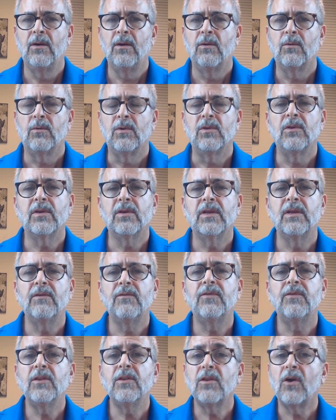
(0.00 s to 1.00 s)
we're looking
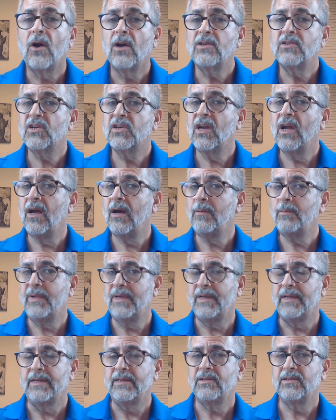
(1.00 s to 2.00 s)
for large
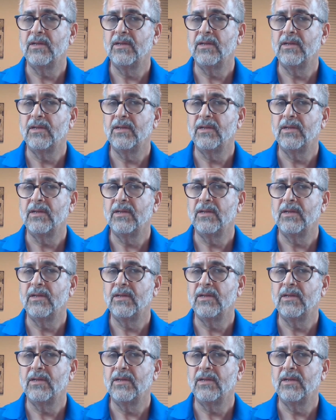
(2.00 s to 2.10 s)
companies